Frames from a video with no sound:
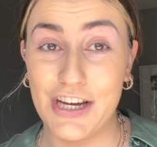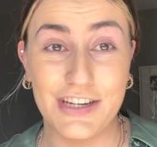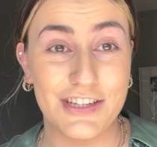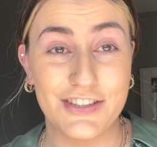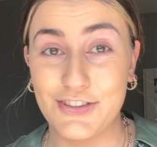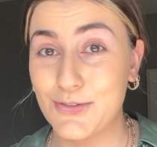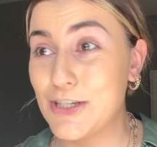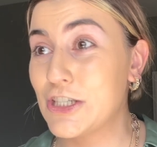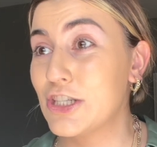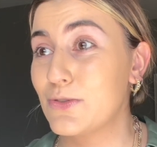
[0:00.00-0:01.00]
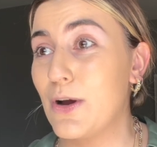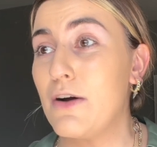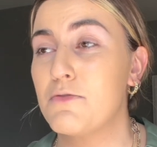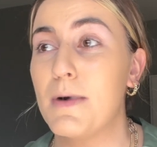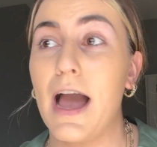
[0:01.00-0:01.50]
situation's
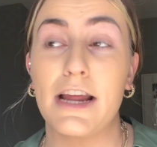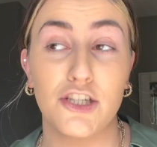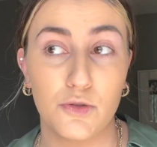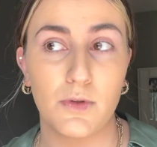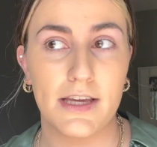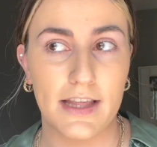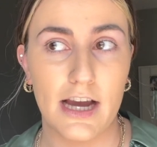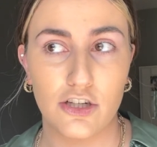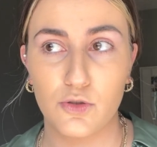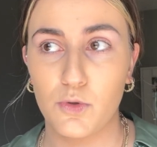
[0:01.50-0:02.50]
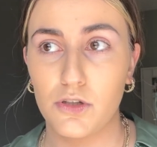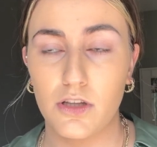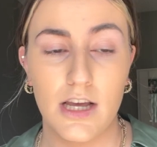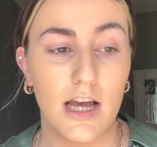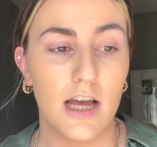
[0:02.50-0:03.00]
rough, but I do like the actual
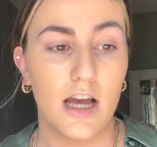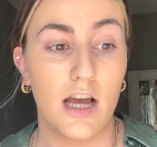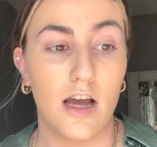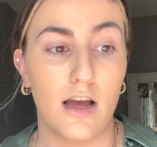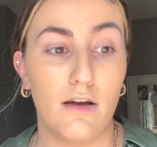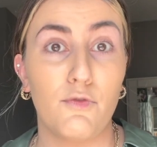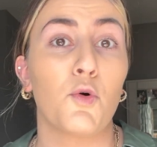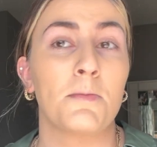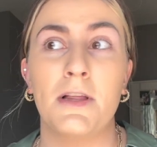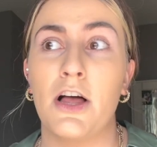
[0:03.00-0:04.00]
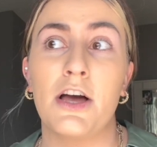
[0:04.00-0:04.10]
formula